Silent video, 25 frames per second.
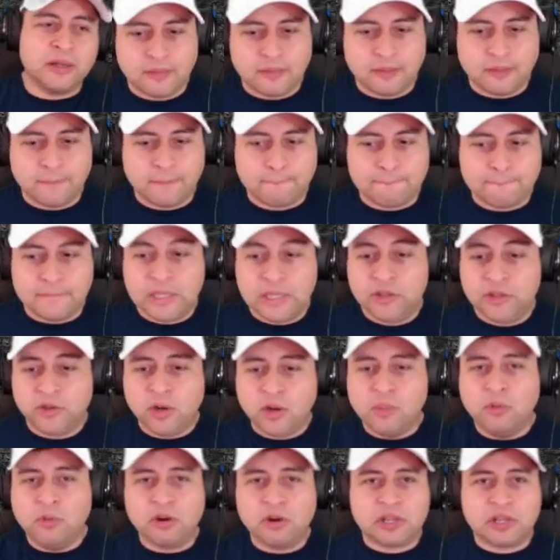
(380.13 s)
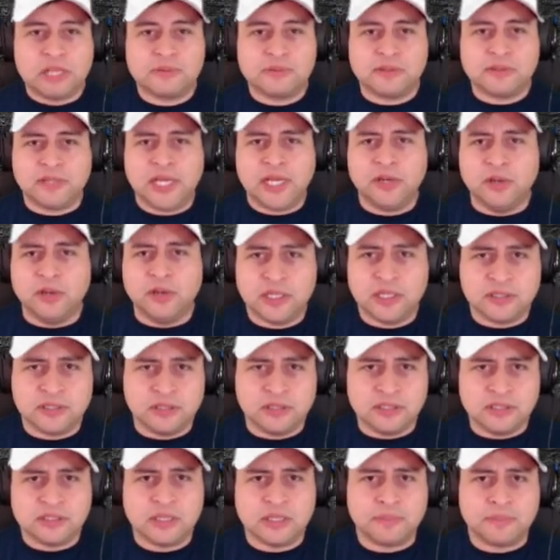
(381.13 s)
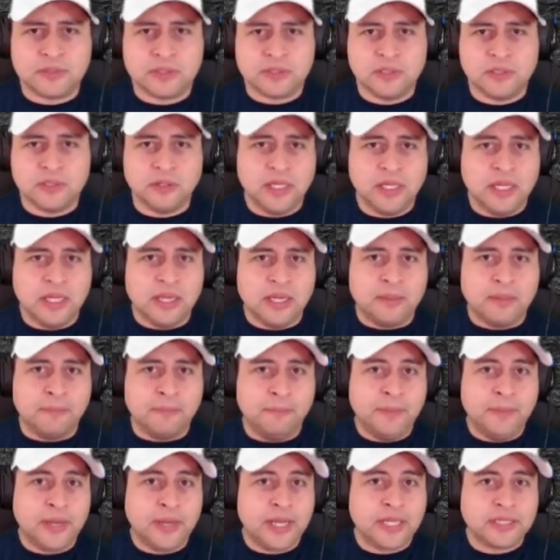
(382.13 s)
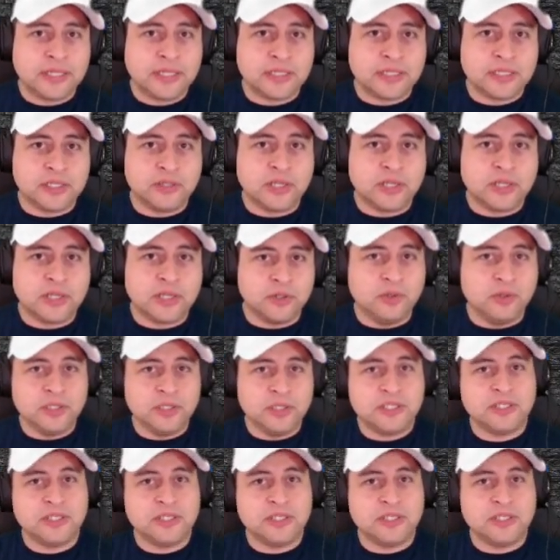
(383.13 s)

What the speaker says: Now, there are more clips of Lionel Hutz in this episode, but you can only see the